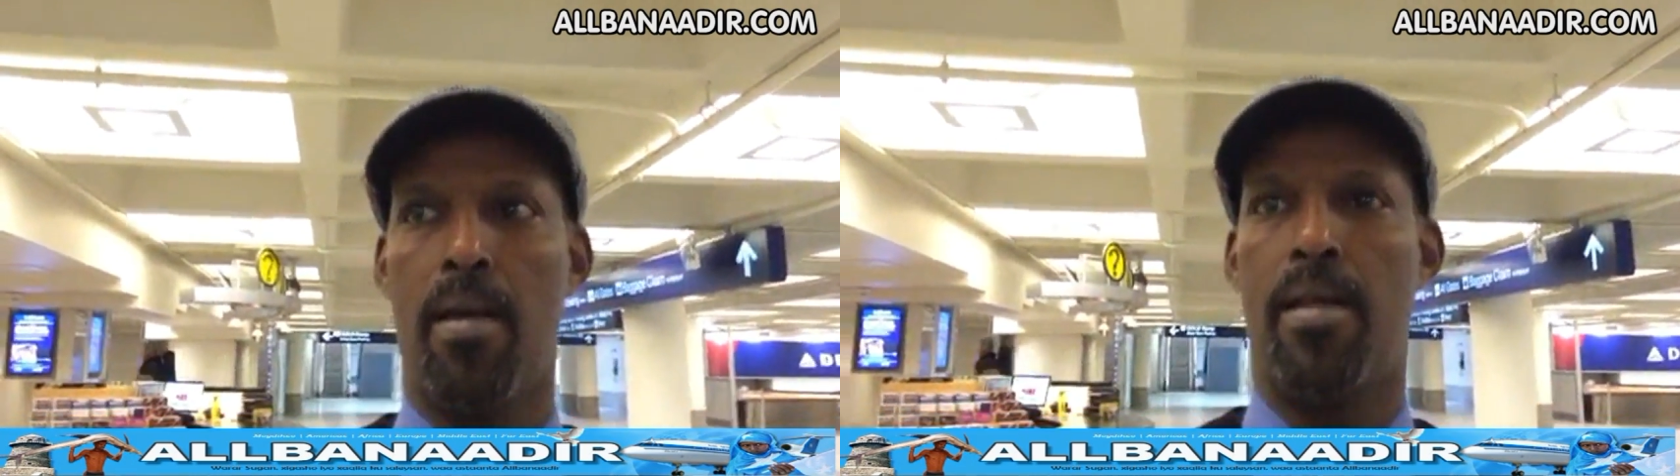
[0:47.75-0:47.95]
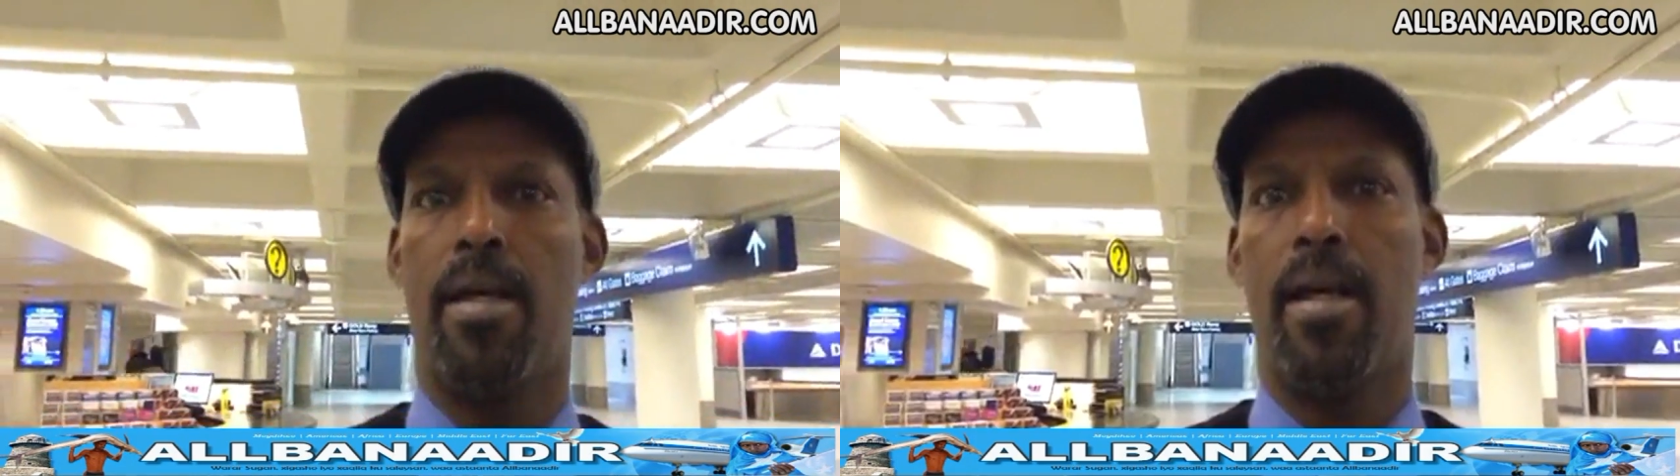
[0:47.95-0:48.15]

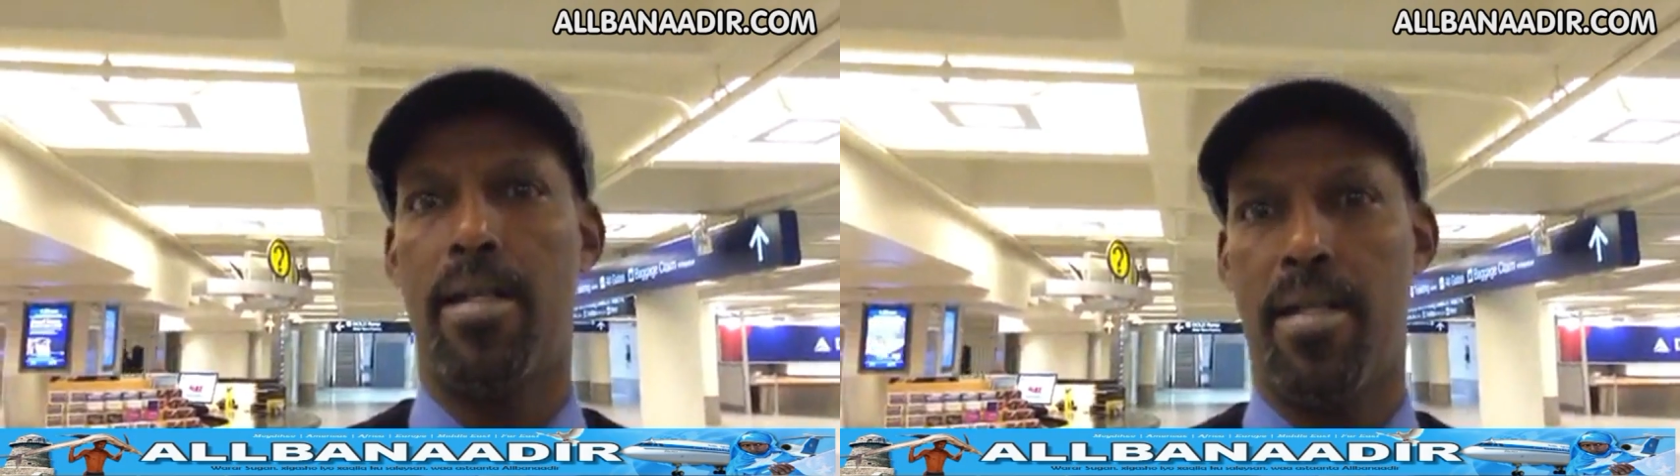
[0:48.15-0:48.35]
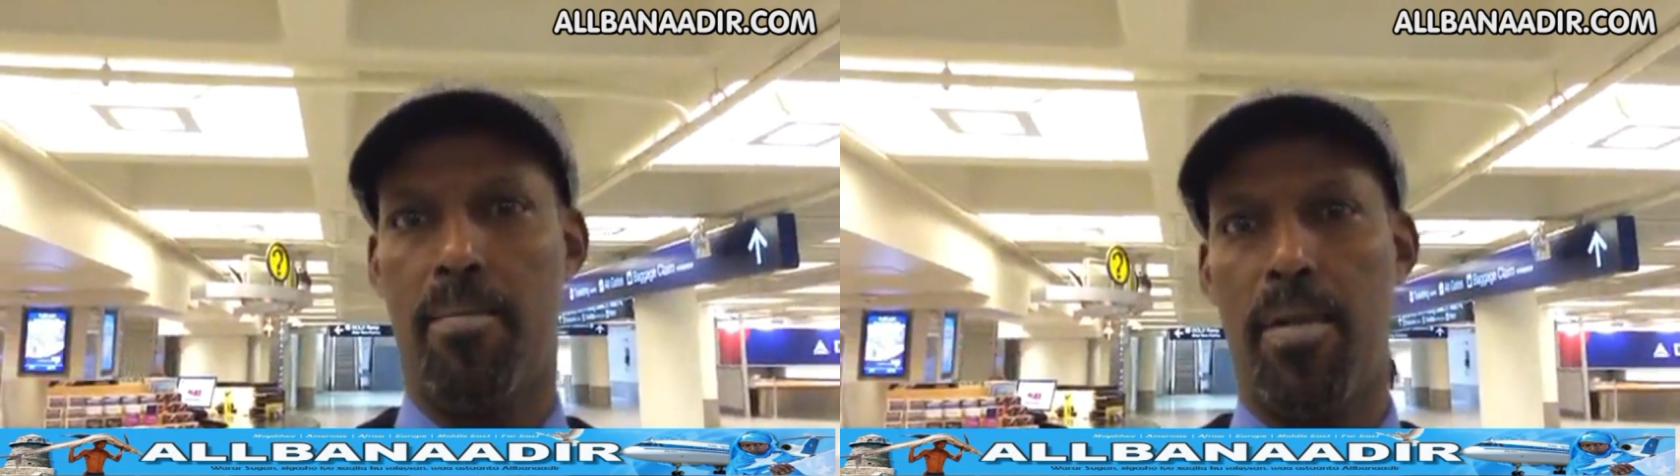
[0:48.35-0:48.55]
Then I
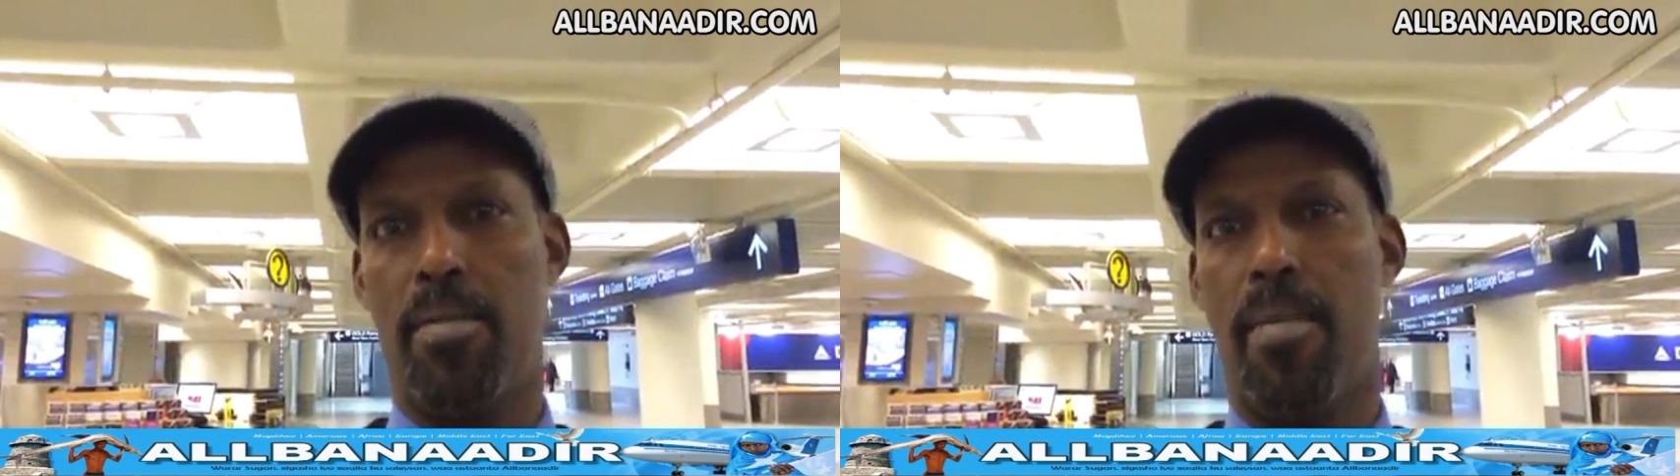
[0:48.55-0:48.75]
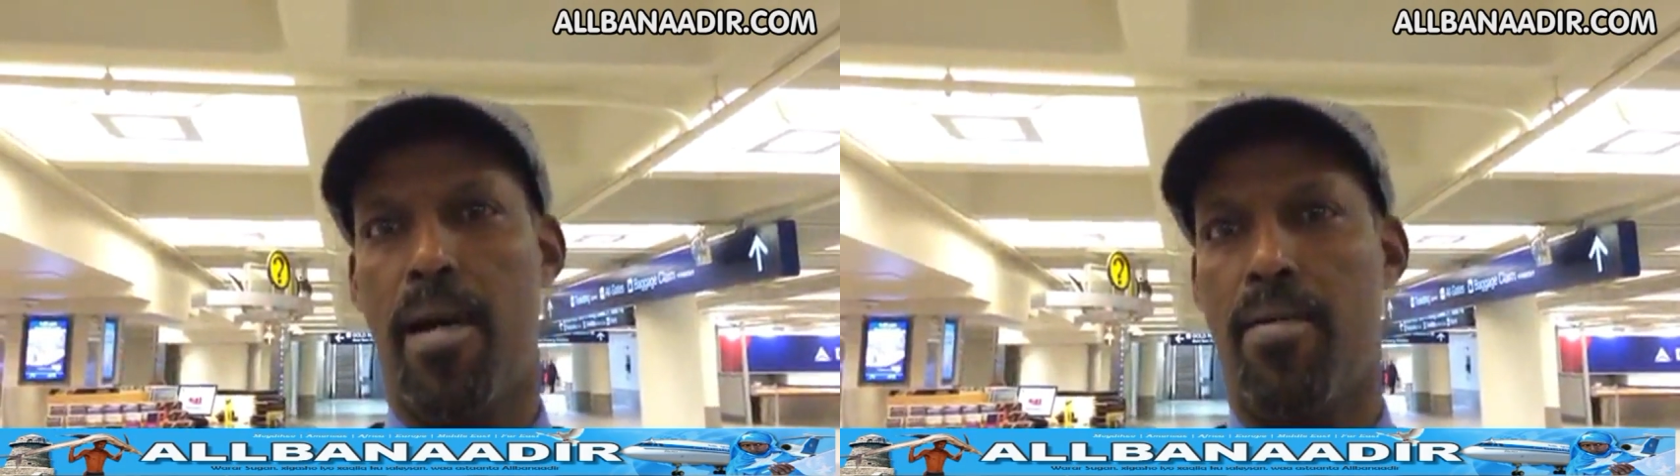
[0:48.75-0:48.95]
submit
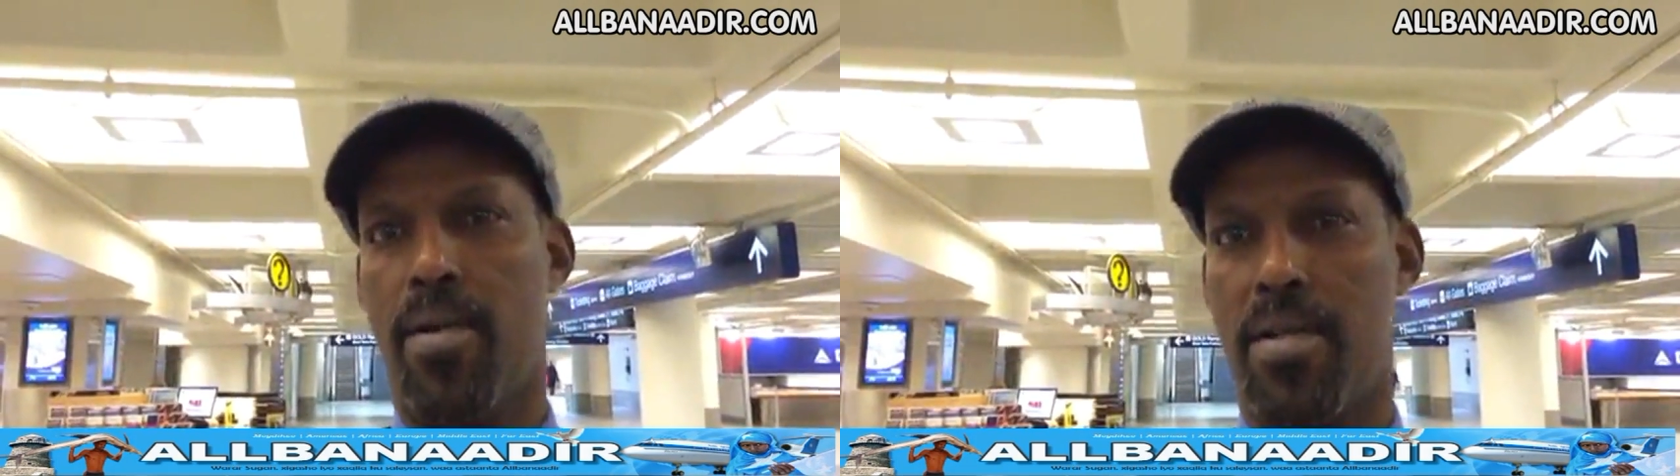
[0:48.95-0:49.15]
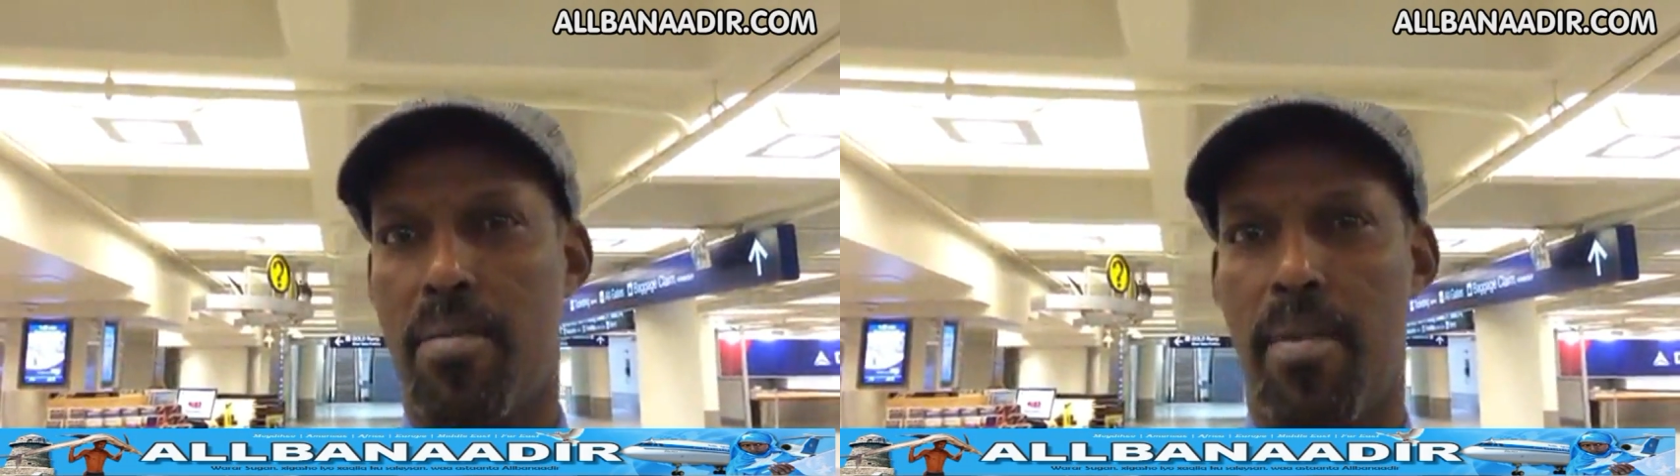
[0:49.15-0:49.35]
my
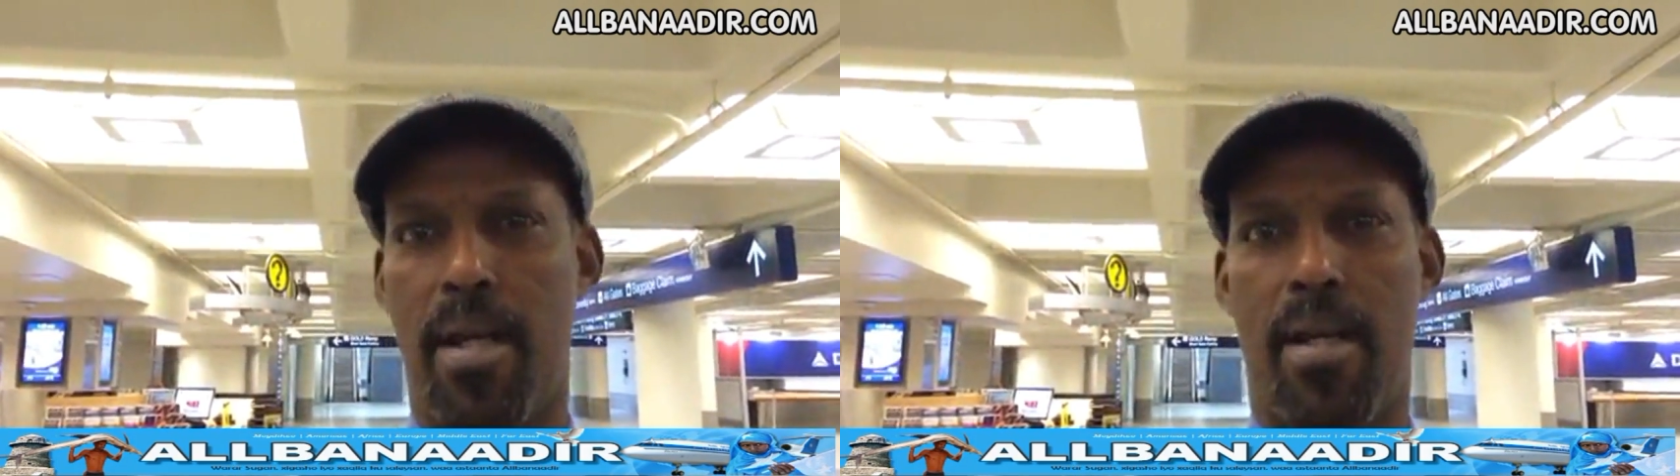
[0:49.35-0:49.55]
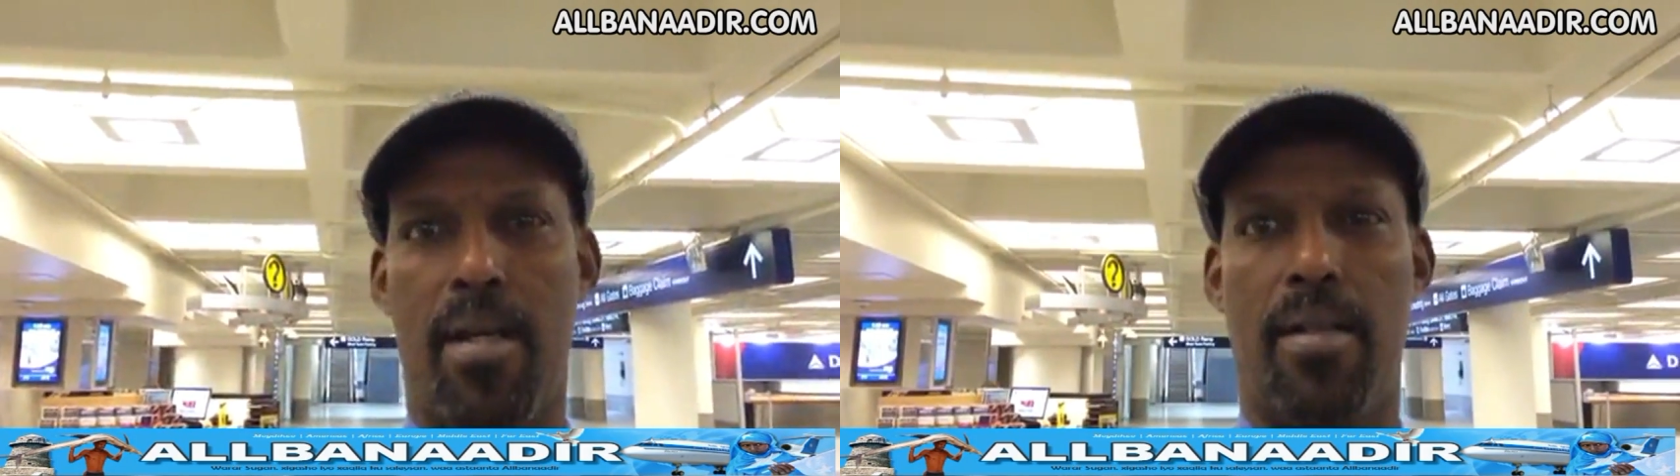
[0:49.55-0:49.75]

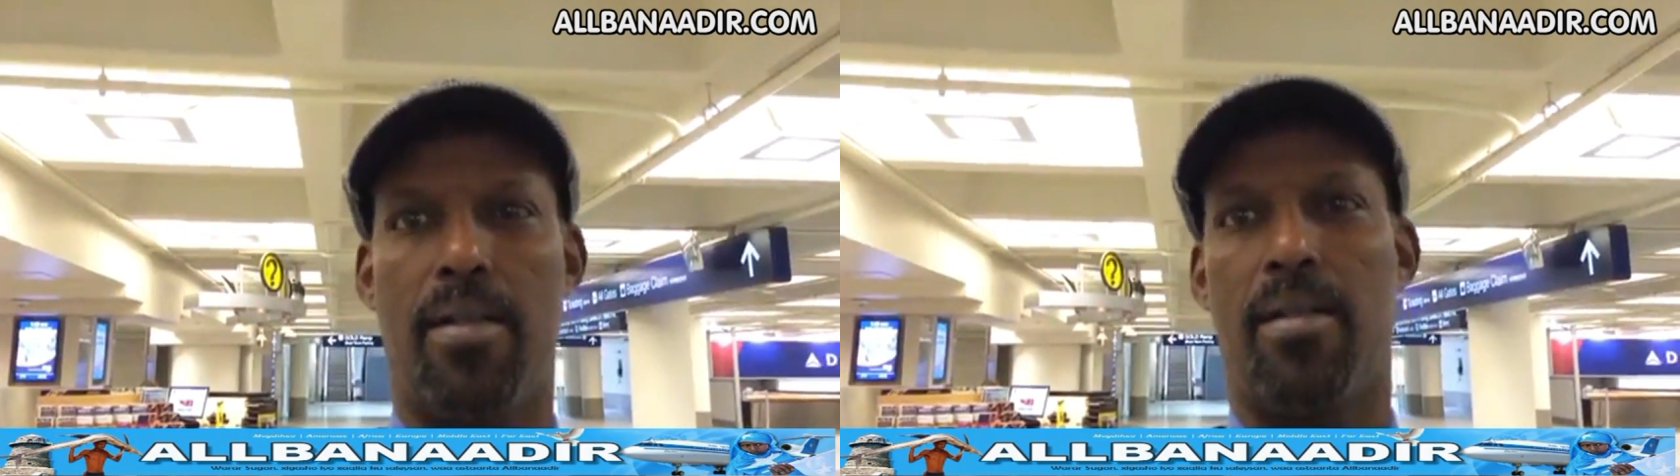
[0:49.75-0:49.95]
resume.